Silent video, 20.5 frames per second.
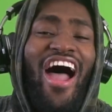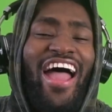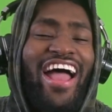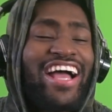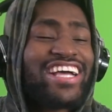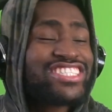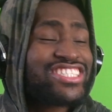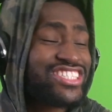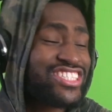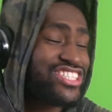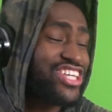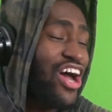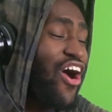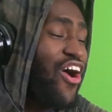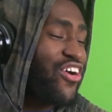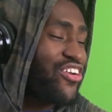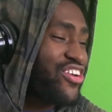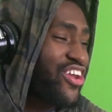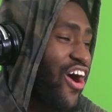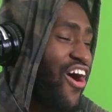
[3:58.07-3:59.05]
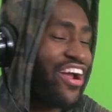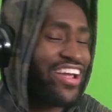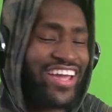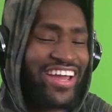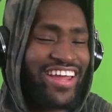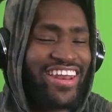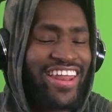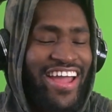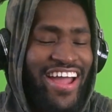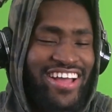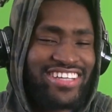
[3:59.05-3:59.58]
It's so dark
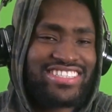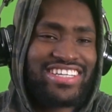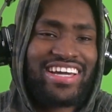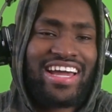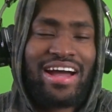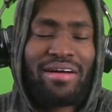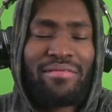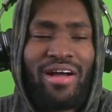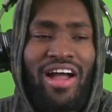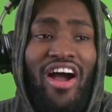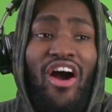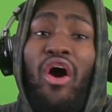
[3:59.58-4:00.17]
in there, and she come out,